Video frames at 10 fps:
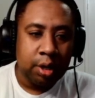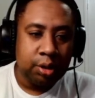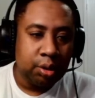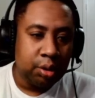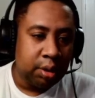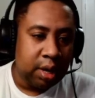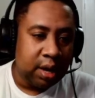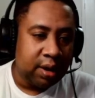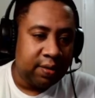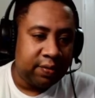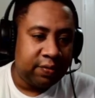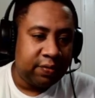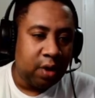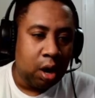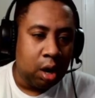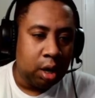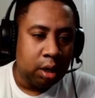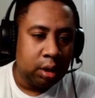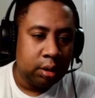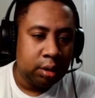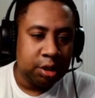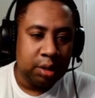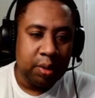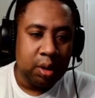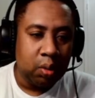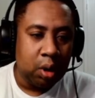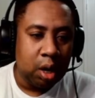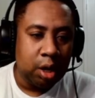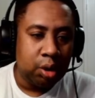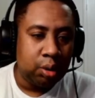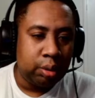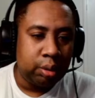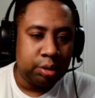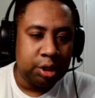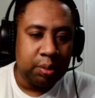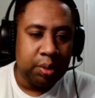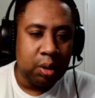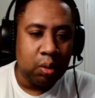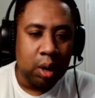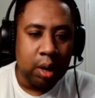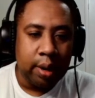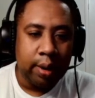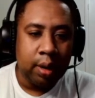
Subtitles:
So you have odd JPY, Euro JPY,